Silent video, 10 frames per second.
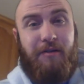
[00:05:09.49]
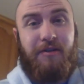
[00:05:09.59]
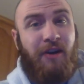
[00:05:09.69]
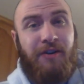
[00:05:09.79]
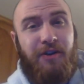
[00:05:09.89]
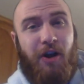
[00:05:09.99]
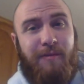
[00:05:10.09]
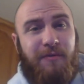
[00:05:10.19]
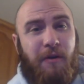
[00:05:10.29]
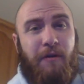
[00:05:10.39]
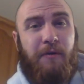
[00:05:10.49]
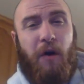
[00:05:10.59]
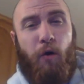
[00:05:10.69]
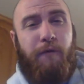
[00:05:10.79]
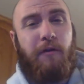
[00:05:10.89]
Now, Dawn Charm is one of
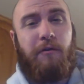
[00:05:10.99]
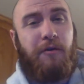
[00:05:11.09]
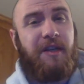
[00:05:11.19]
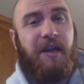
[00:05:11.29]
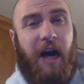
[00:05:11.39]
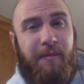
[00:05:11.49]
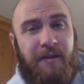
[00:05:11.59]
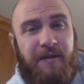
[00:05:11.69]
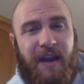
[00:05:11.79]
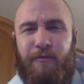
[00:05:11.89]
those overlooked commons.